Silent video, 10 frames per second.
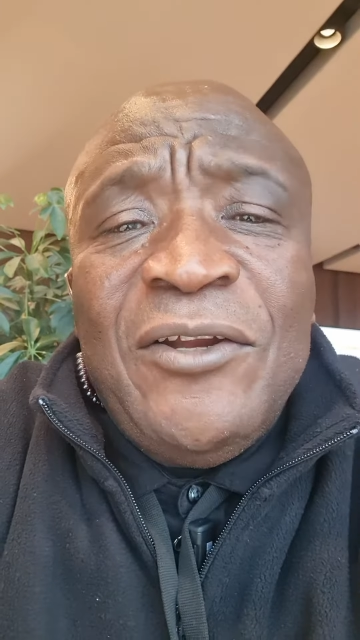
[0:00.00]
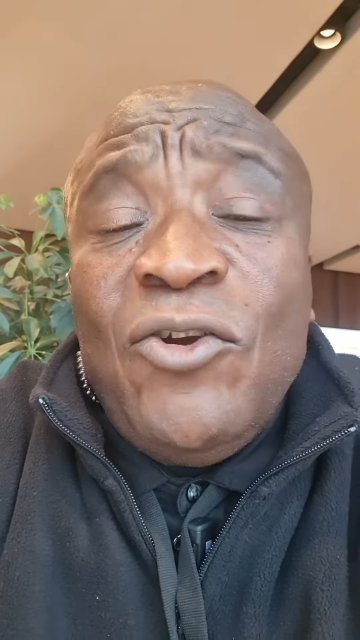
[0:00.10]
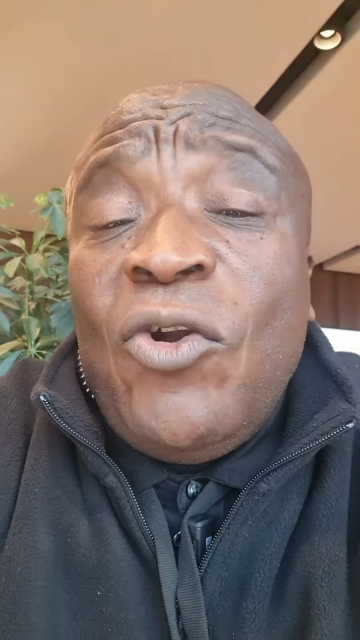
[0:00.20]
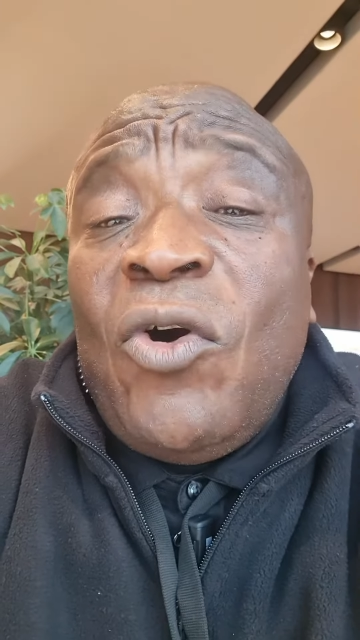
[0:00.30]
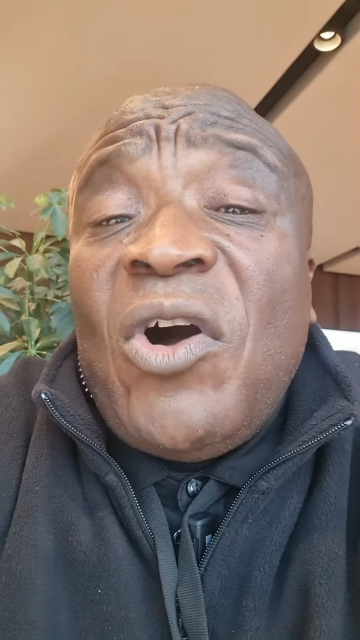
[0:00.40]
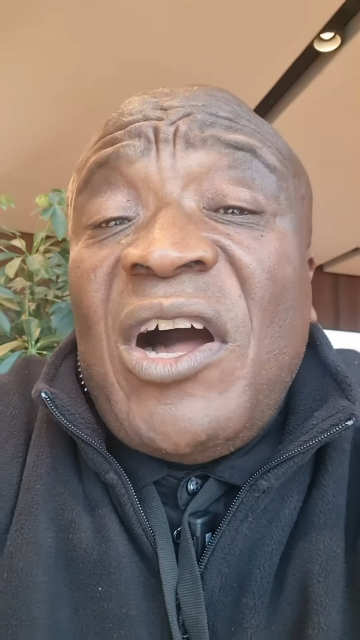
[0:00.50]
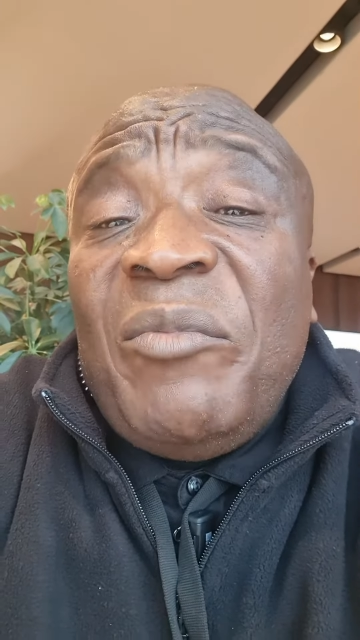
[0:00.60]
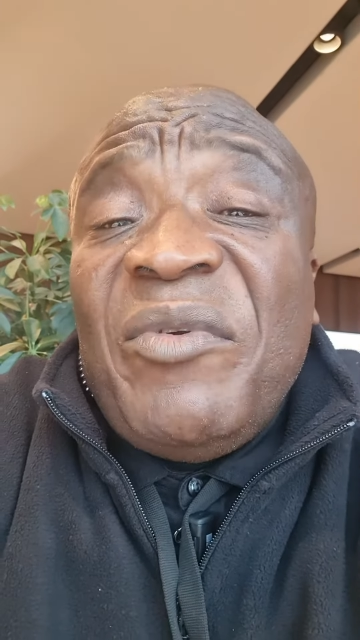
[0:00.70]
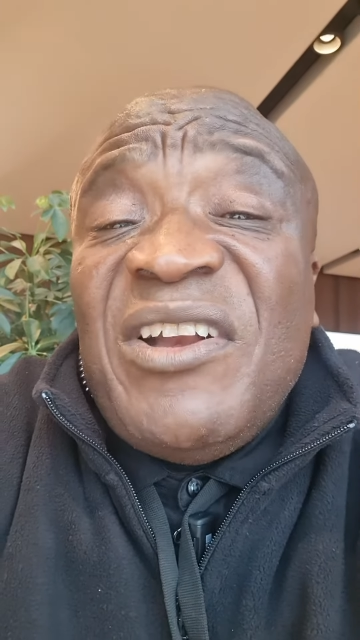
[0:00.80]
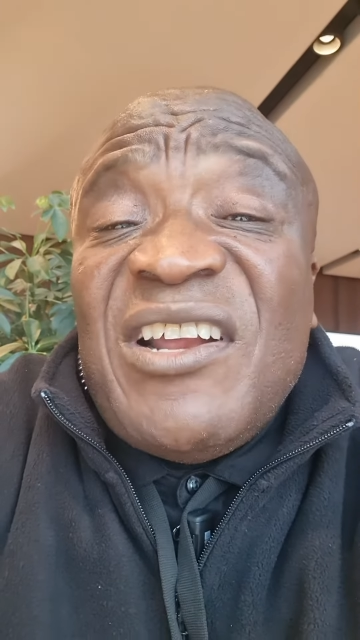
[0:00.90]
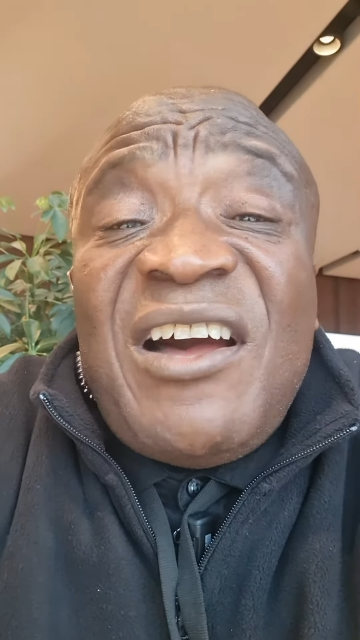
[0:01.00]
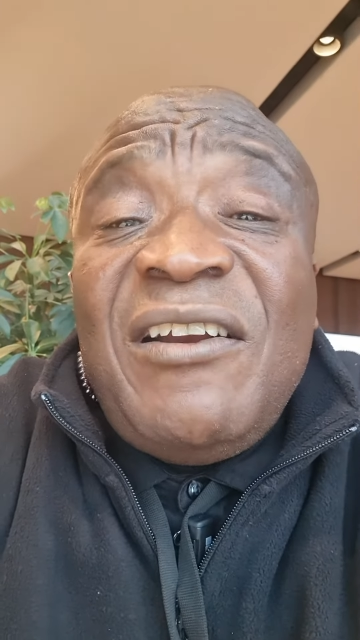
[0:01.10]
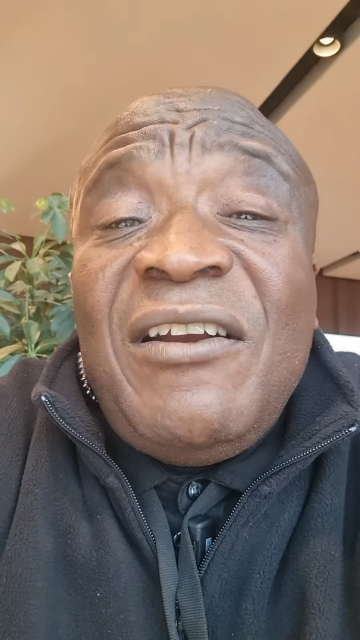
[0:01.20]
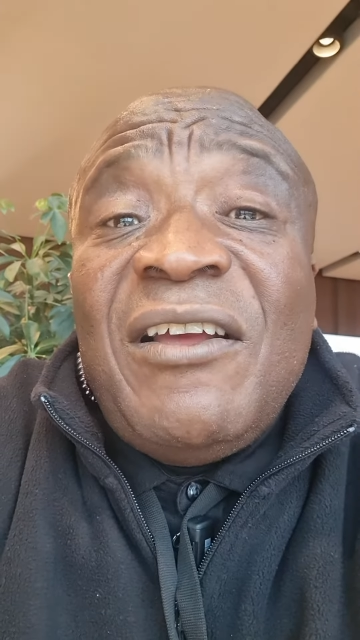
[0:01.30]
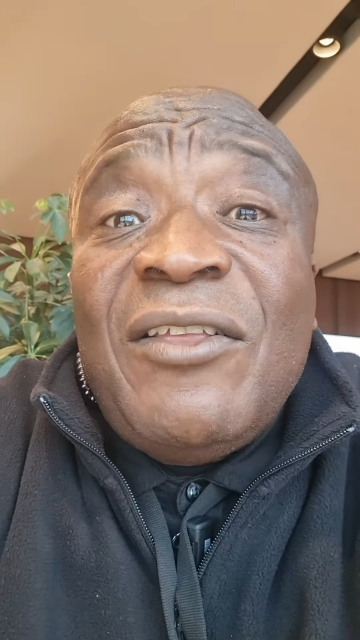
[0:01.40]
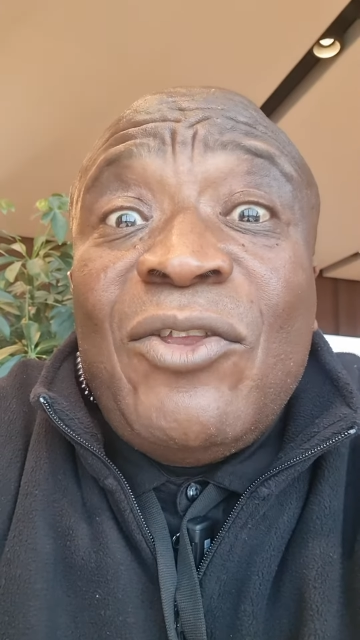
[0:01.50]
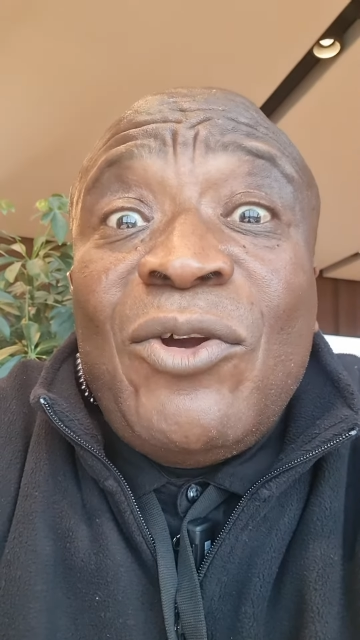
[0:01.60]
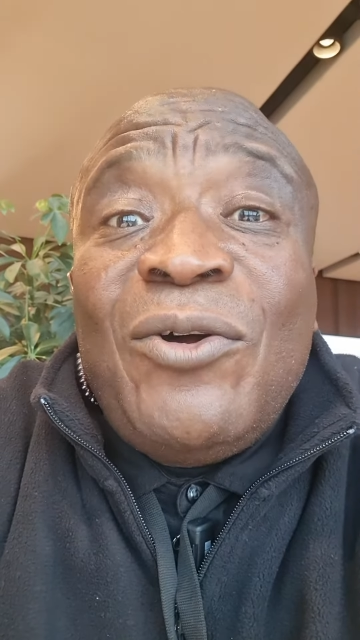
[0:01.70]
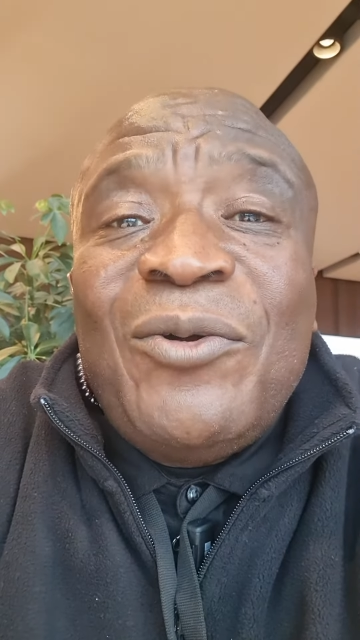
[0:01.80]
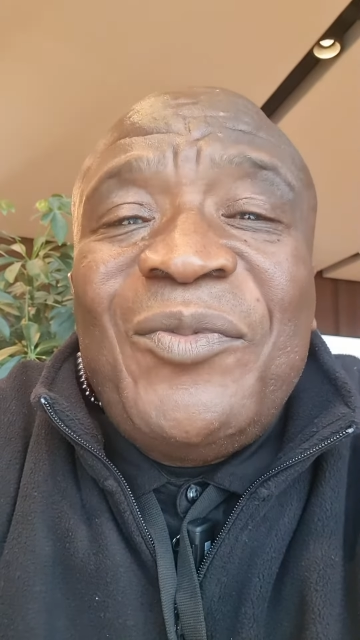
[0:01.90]
No, I'm done
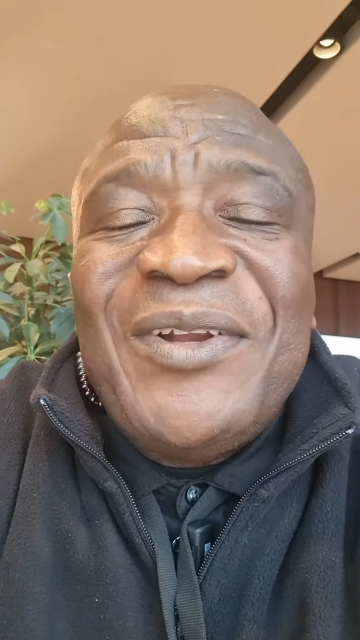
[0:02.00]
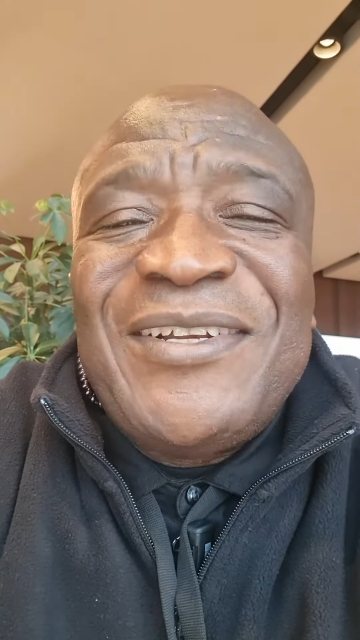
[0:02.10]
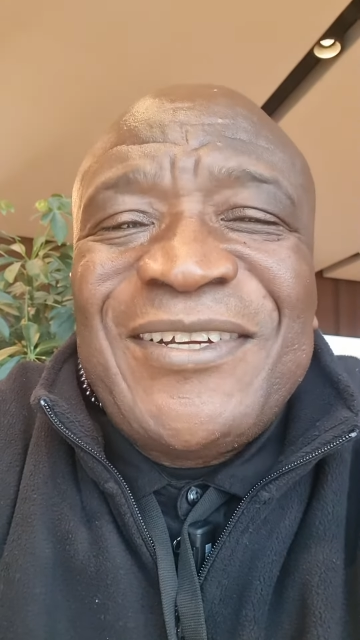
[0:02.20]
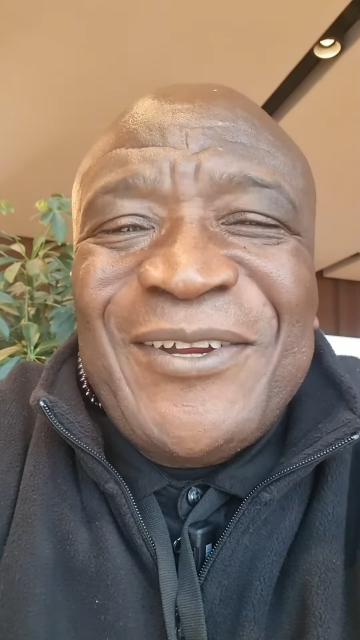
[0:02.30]
though, but